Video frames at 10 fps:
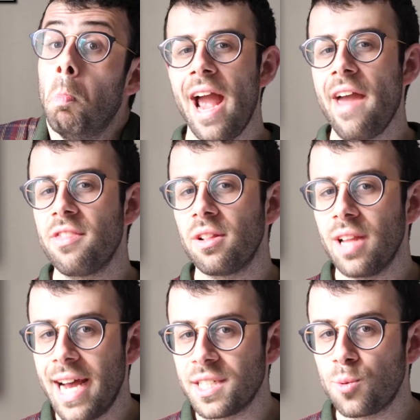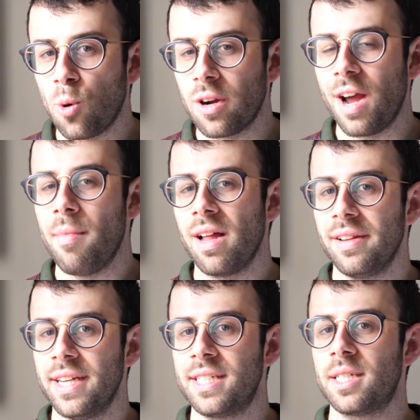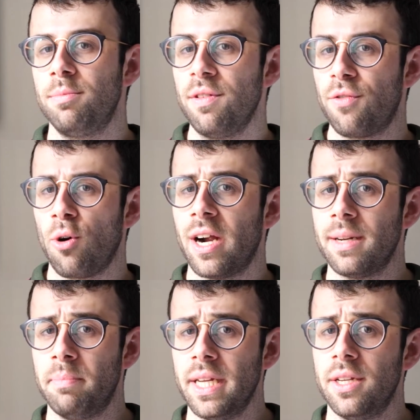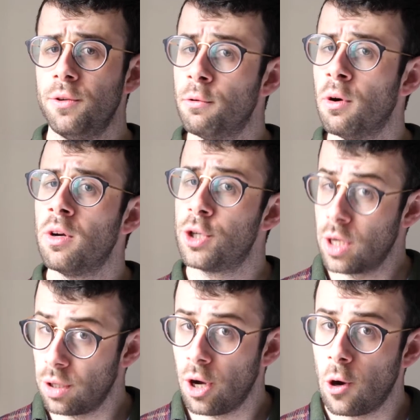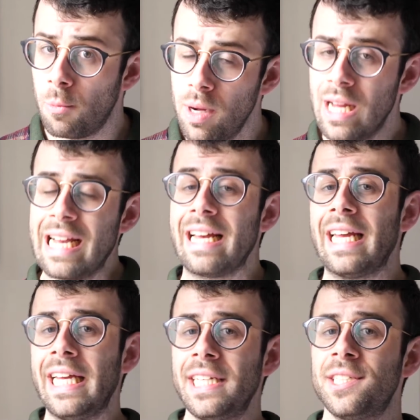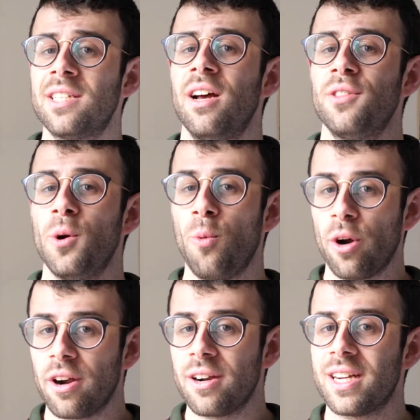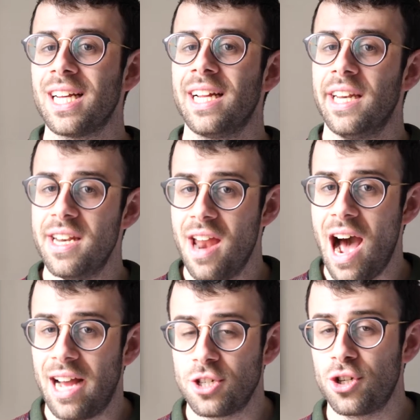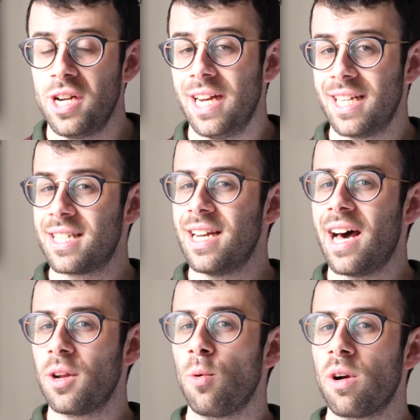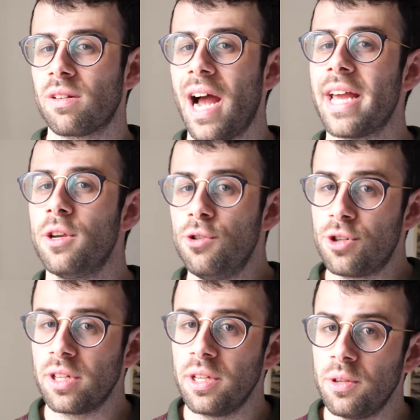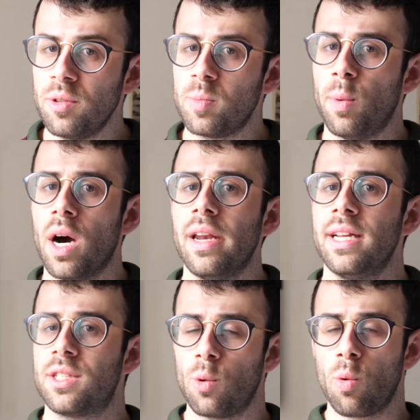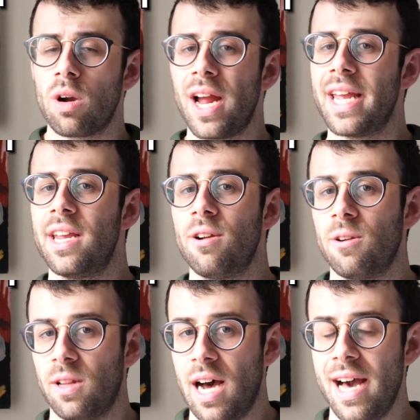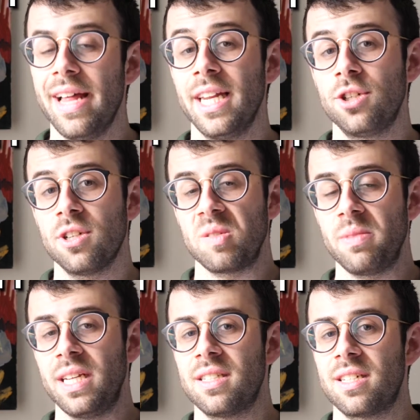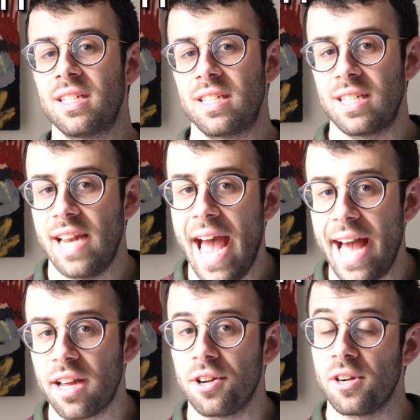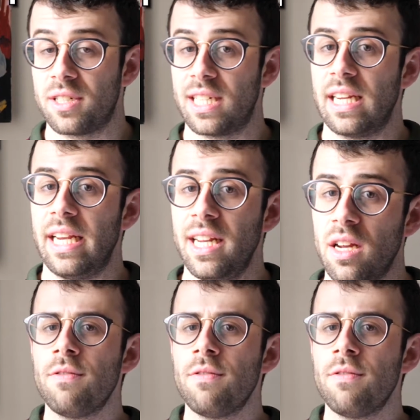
And the last word on my list before I bid you shalom is the word Nosh. And it's not a word I usually use, but it's a word I hear a lot, and it just means to snack or to eat.